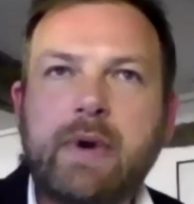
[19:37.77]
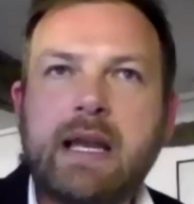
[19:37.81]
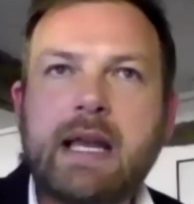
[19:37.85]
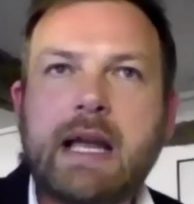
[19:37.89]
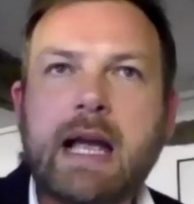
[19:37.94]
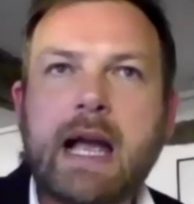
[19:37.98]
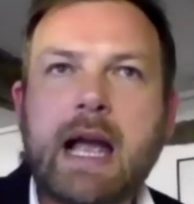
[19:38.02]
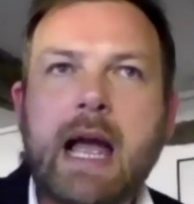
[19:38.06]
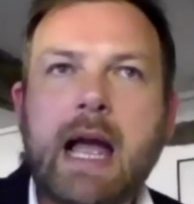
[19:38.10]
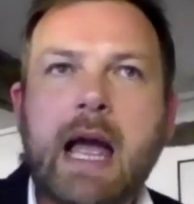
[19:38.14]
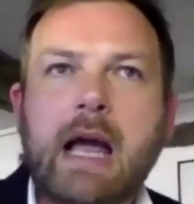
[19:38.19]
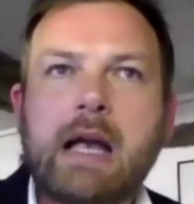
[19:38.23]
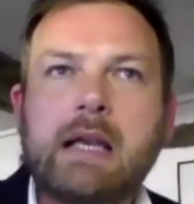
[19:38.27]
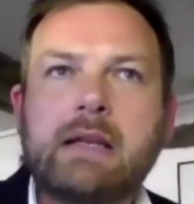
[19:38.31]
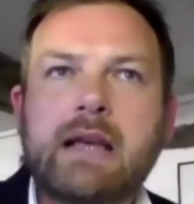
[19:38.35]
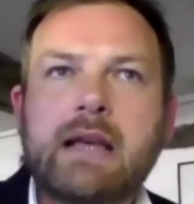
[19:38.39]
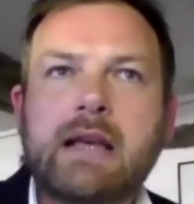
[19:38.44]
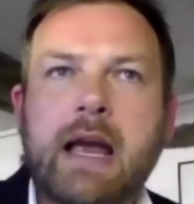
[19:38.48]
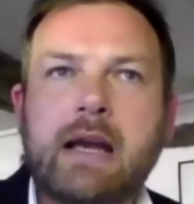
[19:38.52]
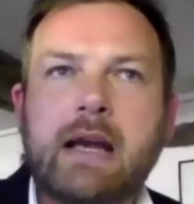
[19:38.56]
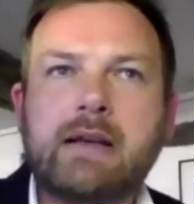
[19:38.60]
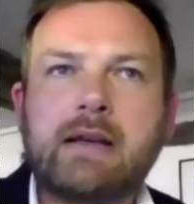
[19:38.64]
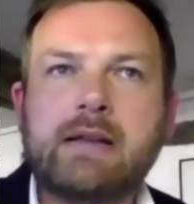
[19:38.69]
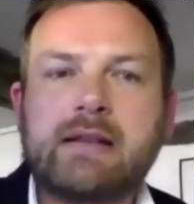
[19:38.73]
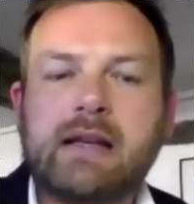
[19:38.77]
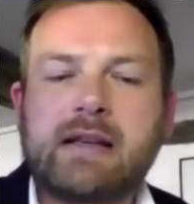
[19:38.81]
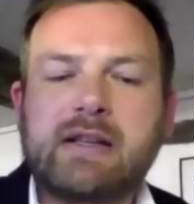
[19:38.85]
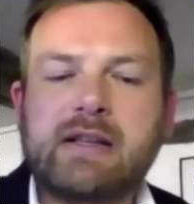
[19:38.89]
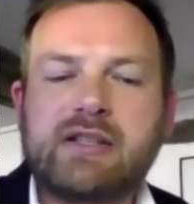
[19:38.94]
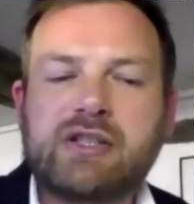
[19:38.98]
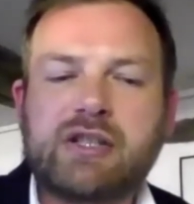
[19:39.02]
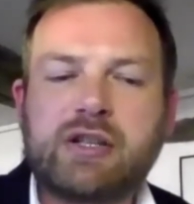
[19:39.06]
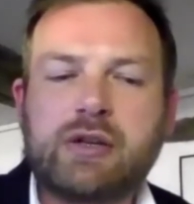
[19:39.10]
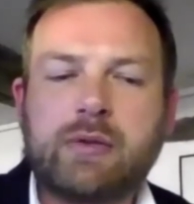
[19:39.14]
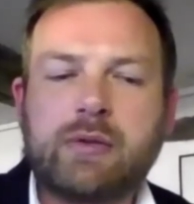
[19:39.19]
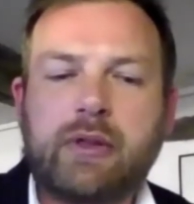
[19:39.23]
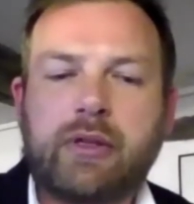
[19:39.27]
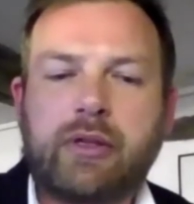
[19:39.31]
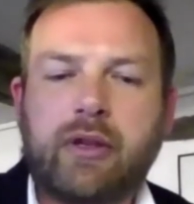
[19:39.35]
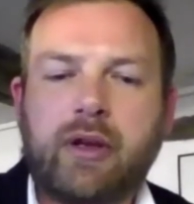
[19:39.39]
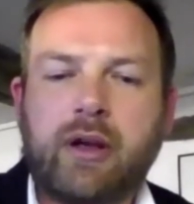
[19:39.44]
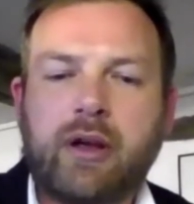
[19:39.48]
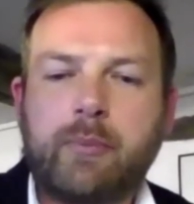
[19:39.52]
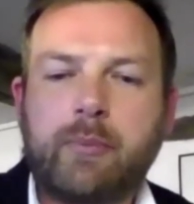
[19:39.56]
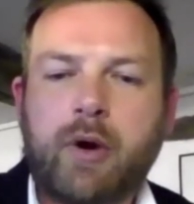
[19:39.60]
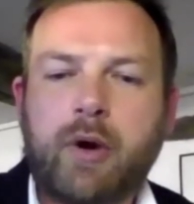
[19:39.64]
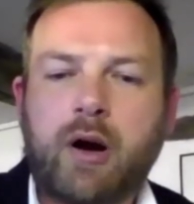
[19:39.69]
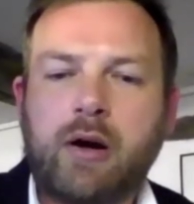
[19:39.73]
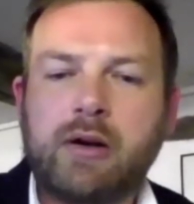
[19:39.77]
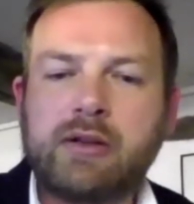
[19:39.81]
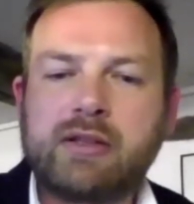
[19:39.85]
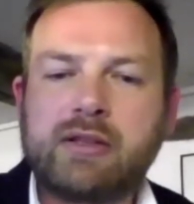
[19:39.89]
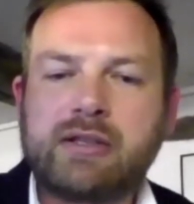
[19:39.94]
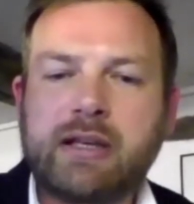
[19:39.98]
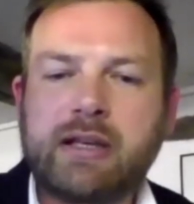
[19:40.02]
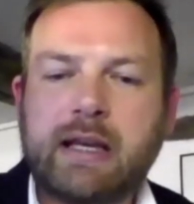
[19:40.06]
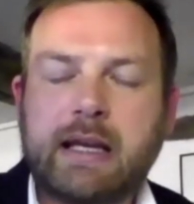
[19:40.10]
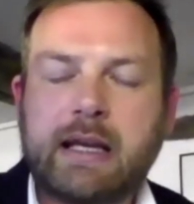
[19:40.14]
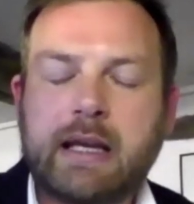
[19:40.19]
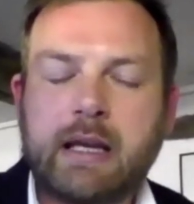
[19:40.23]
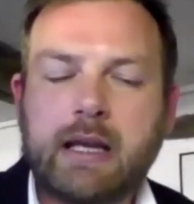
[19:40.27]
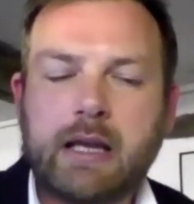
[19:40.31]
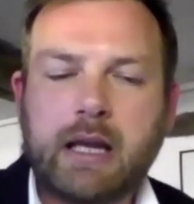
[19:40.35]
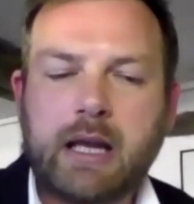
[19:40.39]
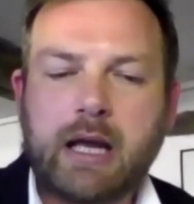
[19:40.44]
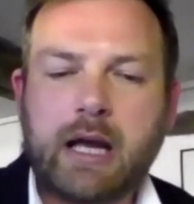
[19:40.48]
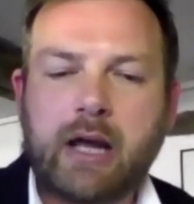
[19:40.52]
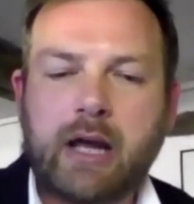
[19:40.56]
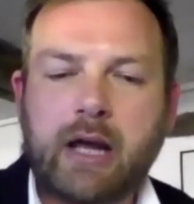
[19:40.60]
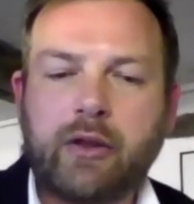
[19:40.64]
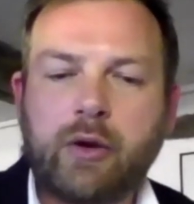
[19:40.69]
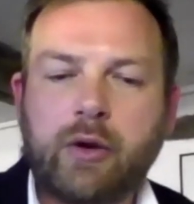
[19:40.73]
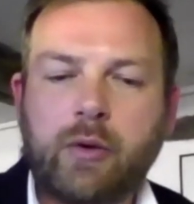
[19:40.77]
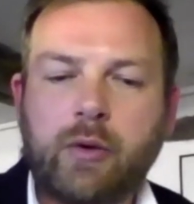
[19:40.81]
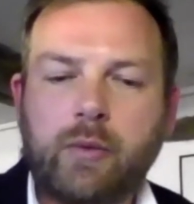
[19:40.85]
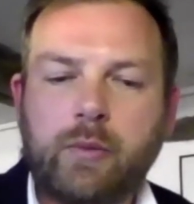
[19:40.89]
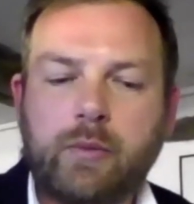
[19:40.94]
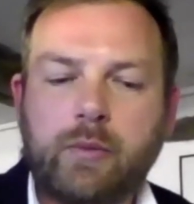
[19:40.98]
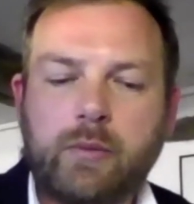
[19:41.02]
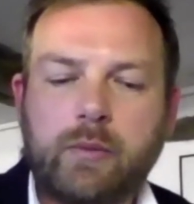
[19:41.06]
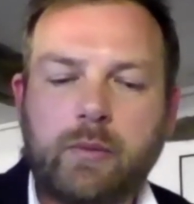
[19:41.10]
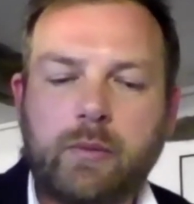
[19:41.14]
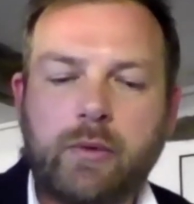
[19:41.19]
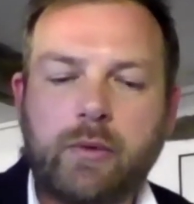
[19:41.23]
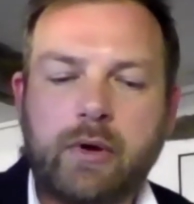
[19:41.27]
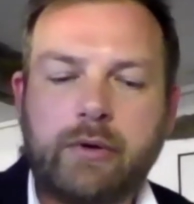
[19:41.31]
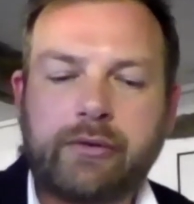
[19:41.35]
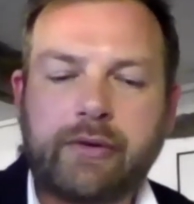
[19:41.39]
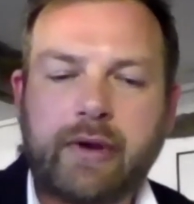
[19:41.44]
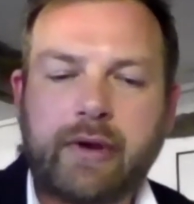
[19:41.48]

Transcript: If we had access to a third party that